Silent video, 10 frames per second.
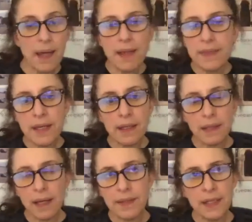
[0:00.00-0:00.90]
I think it.
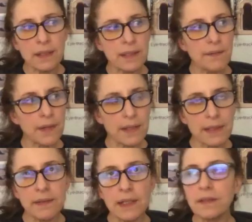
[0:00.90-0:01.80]
I think it. Def, I think